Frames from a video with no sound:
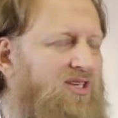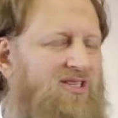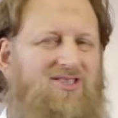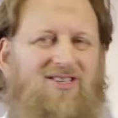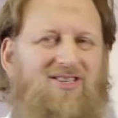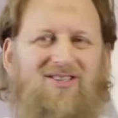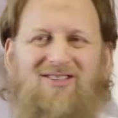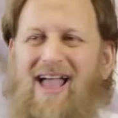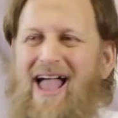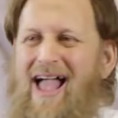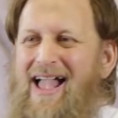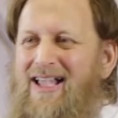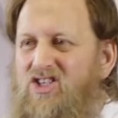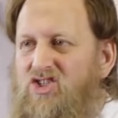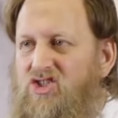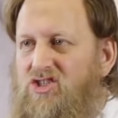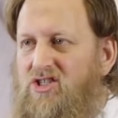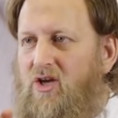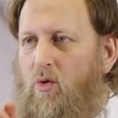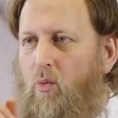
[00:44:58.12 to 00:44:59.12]
This is
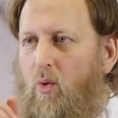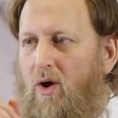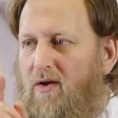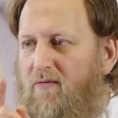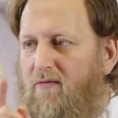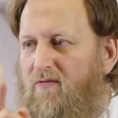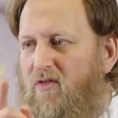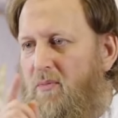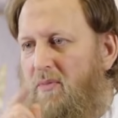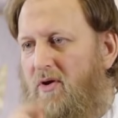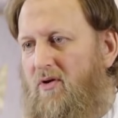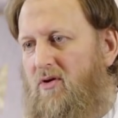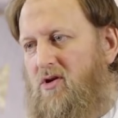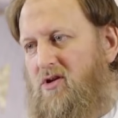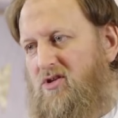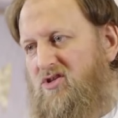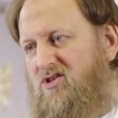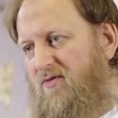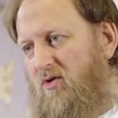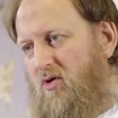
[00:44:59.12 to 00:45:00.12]
actually one of the
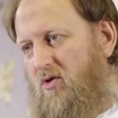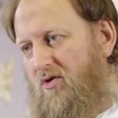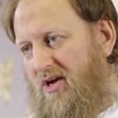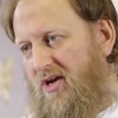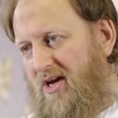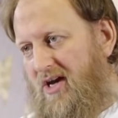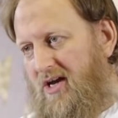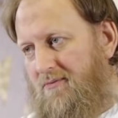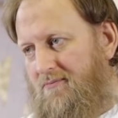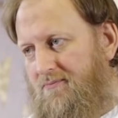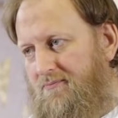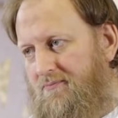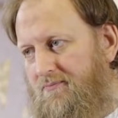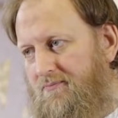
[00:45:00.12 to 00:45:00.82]
miracles of the Quran.